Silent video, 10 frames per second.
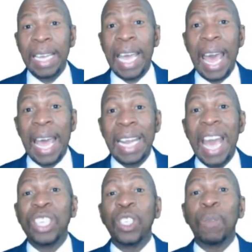can
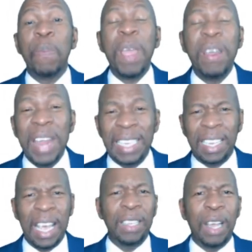
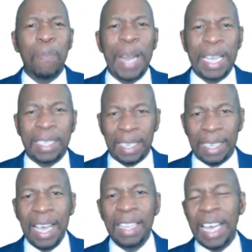experience the
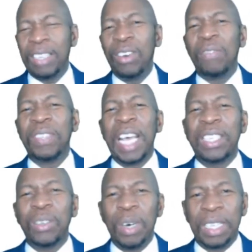blessing that you have
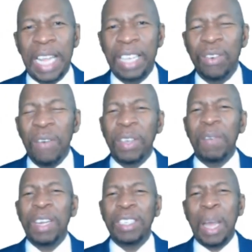said to us, that you have
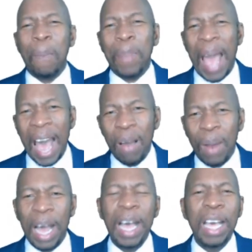given us the
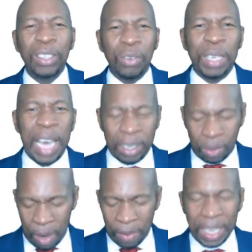power to
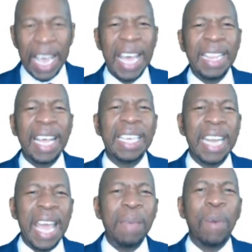get wealth in the
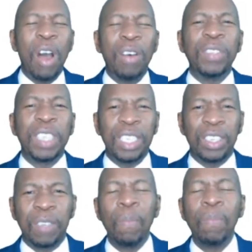name of
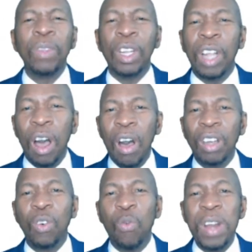Jesus.
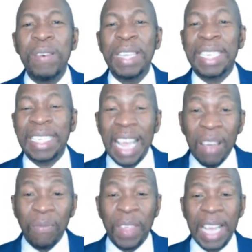Lord, we
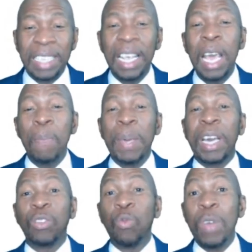receive this
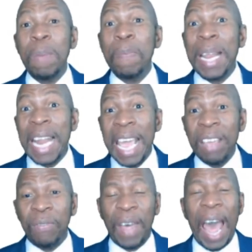because we
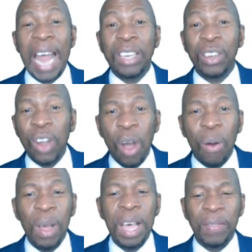believe and
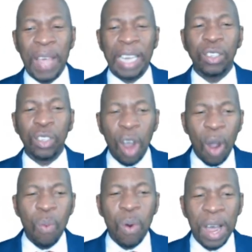know that
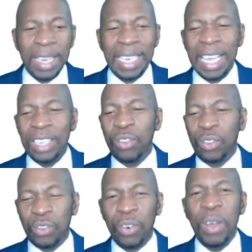your word is
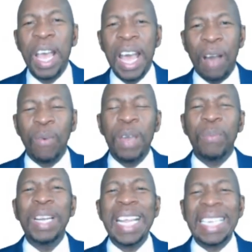true and we
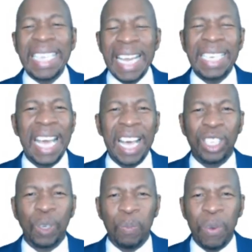will indeed
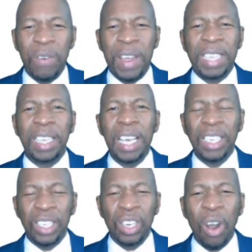experience
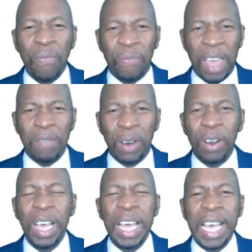your favor
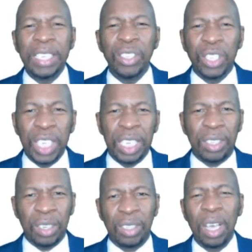in
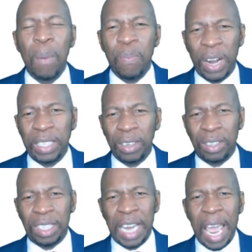Jesus'
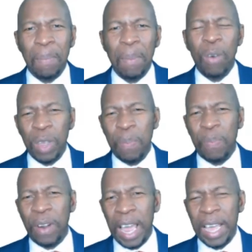precious name we
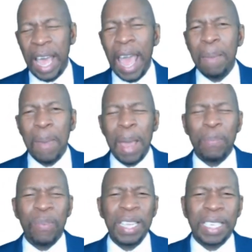pray. Amen.
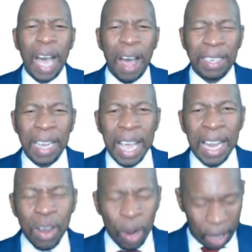Praise God.
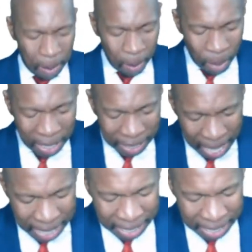Look what it says